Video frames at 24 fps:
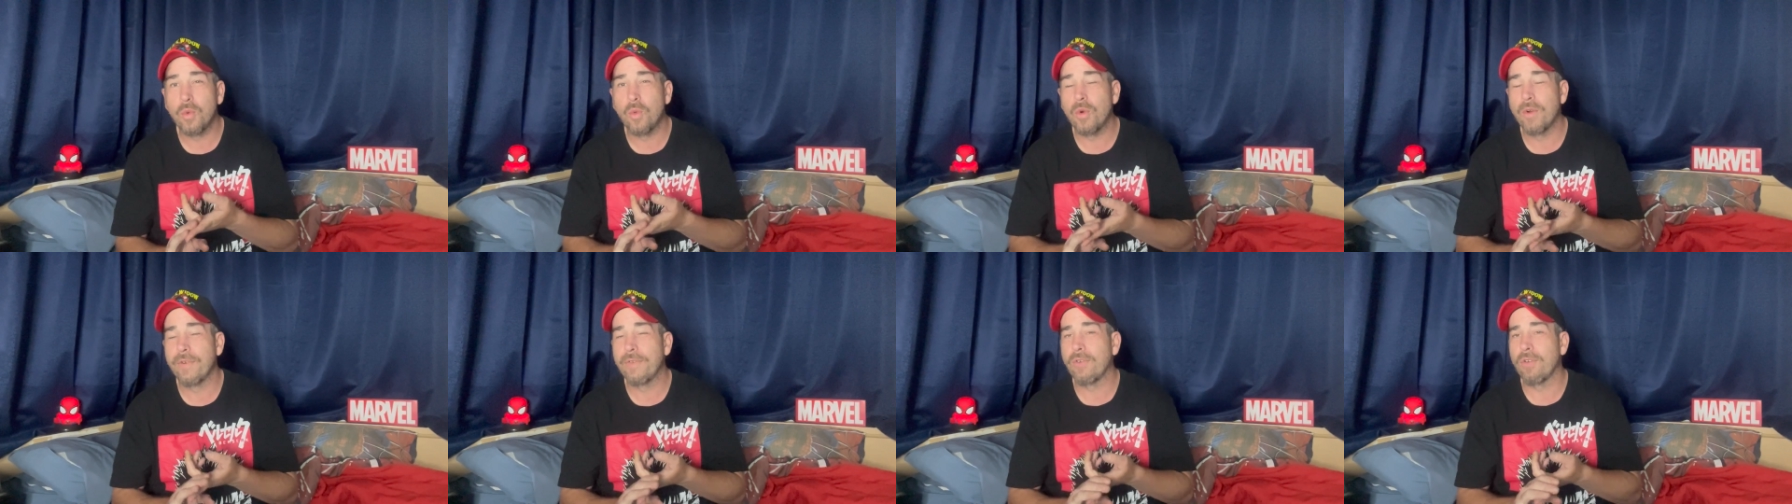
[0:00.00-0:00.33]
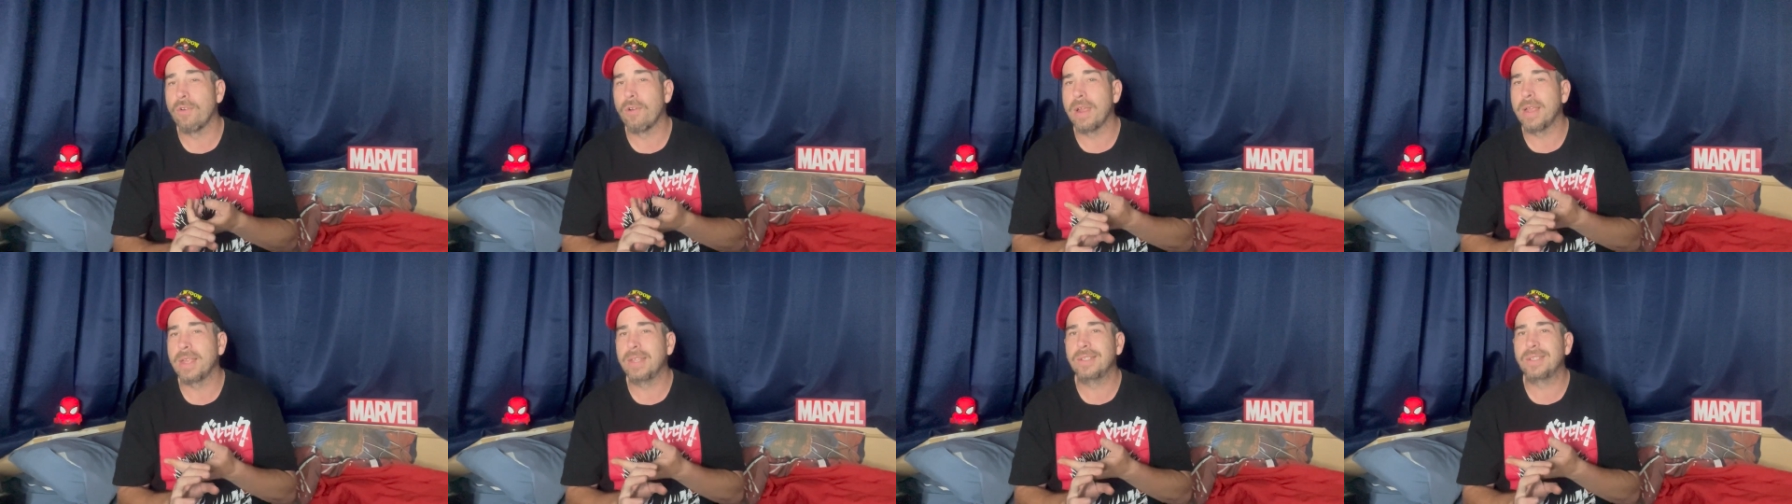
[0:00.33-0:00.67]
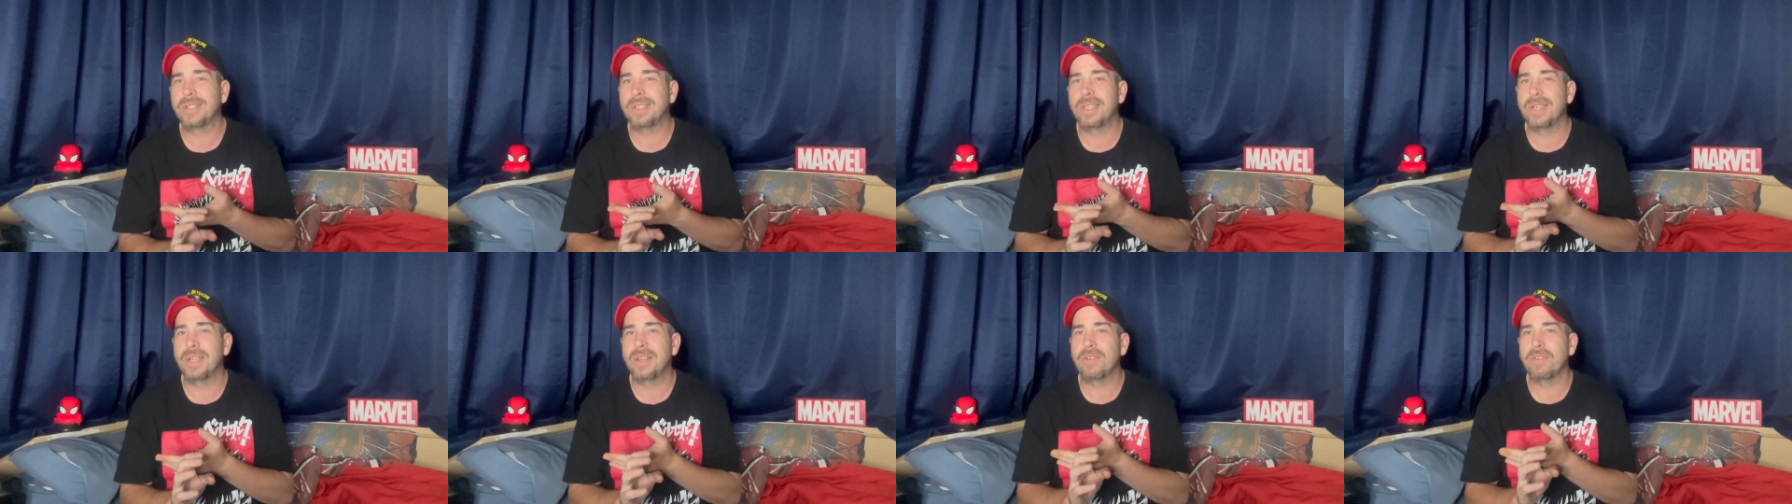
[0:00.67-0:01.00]
Wolverine
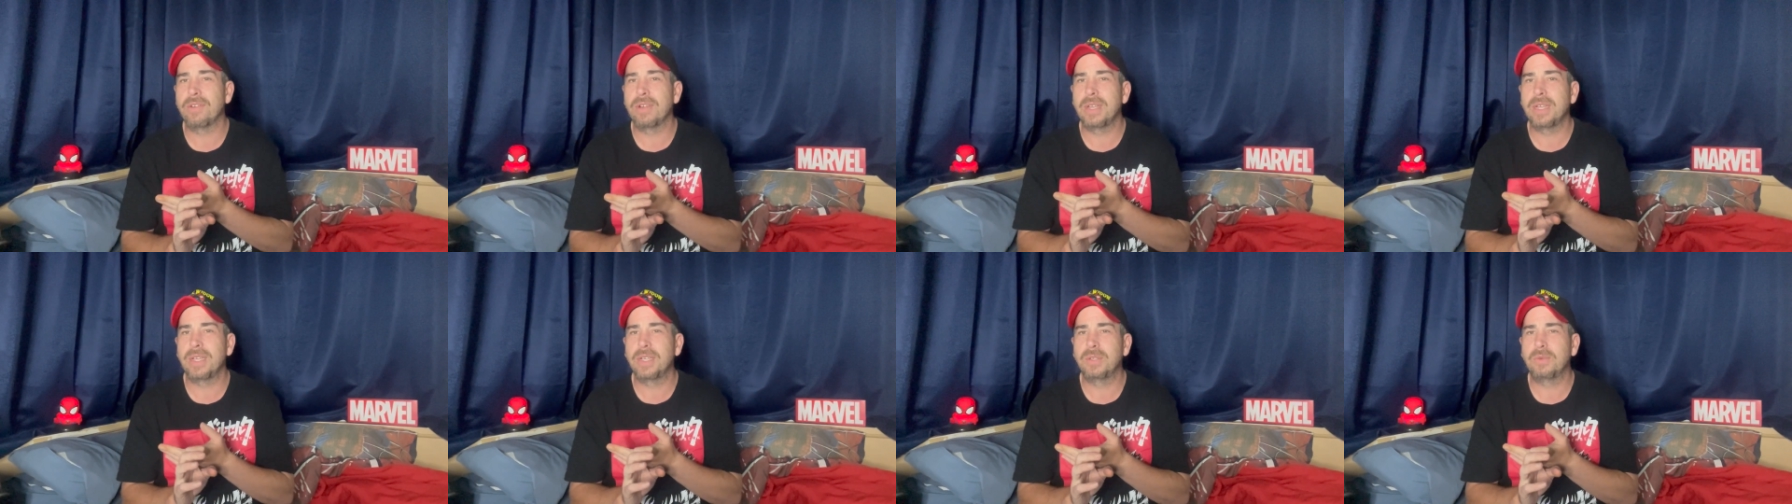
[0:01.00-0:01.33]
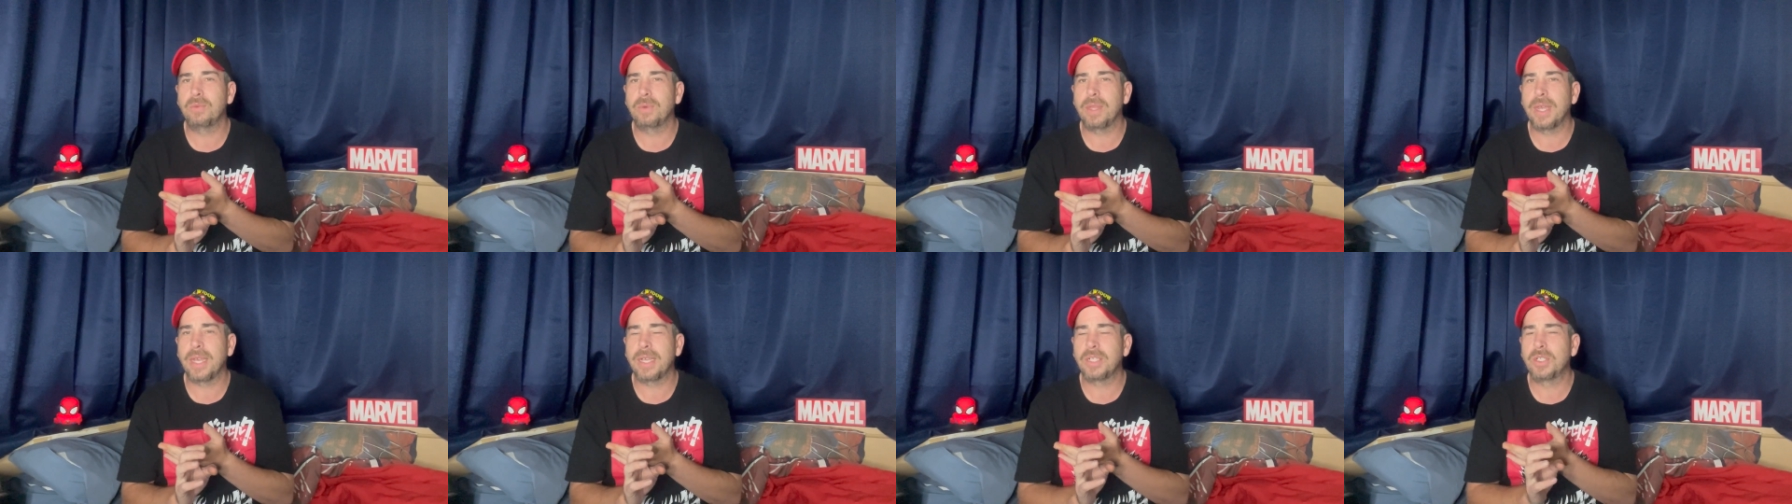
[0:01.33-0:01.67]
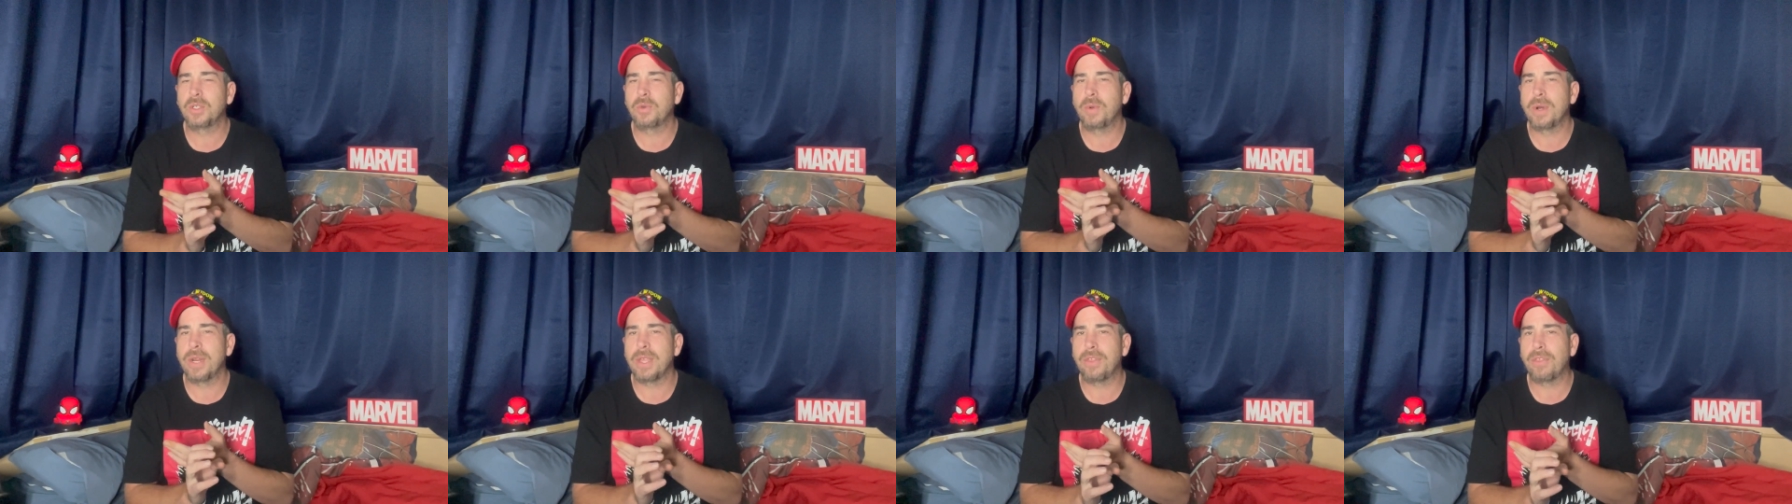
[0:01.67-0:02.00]
series with
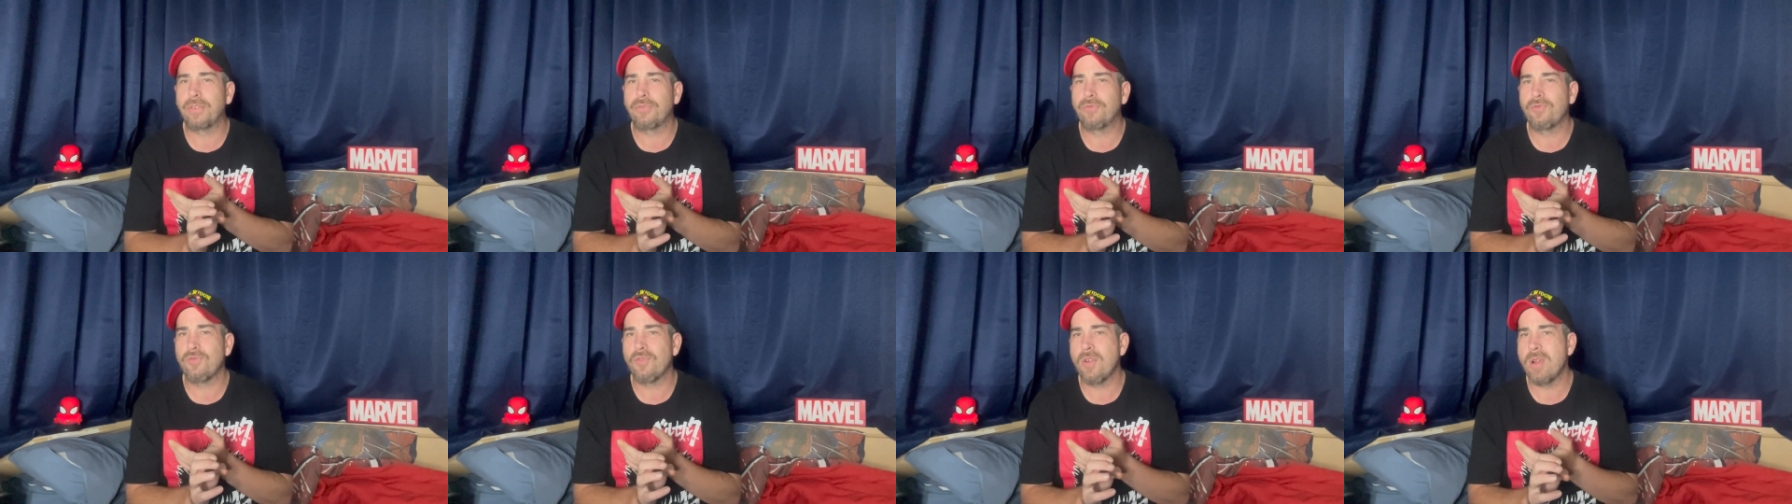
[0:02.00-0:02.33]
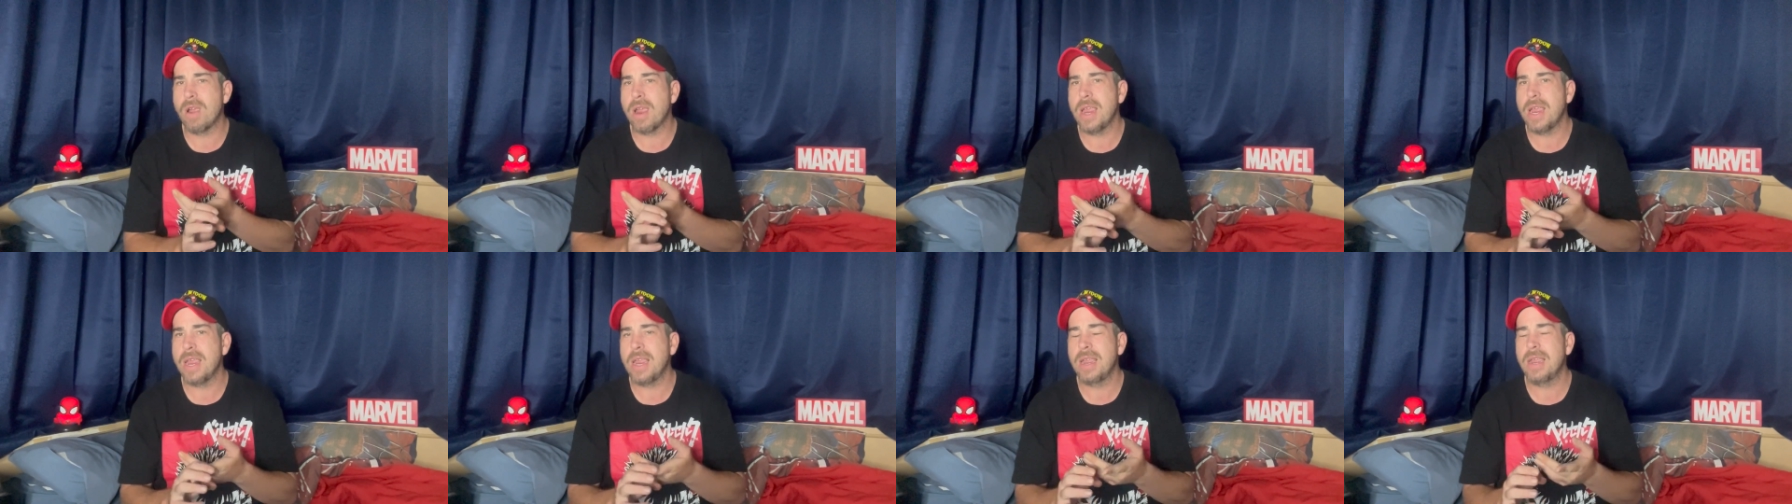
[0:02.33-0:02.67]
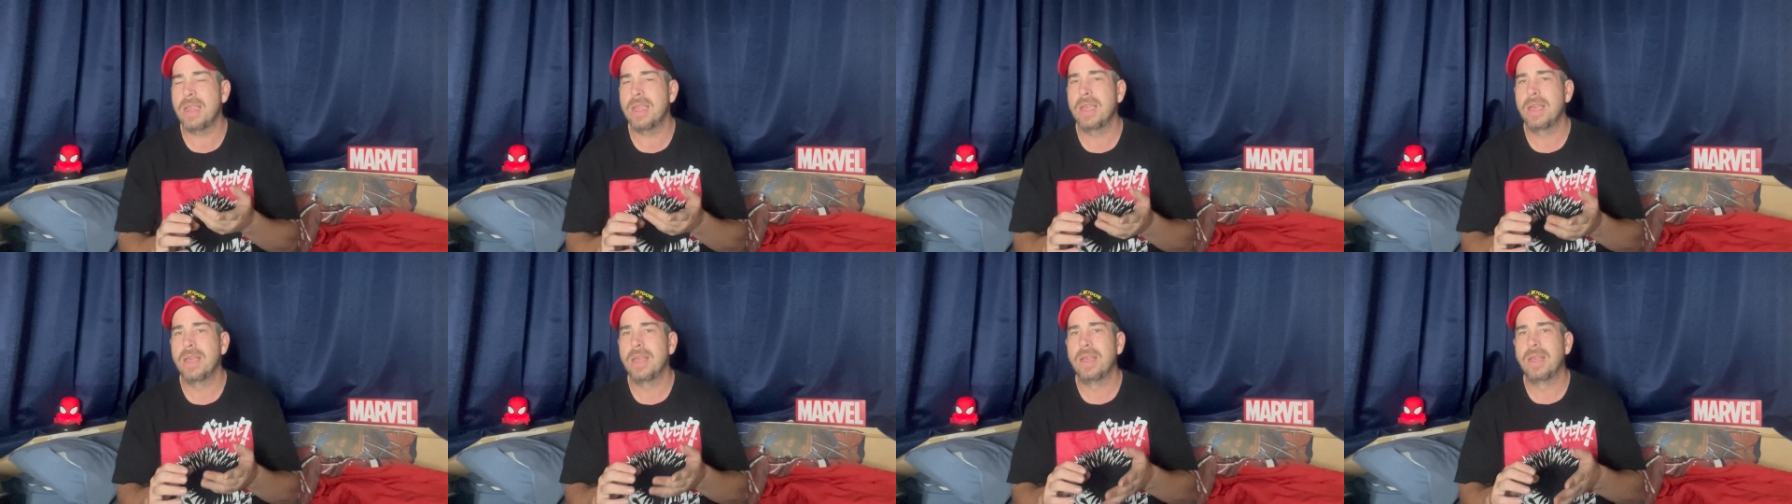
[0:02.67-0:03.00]
X-23.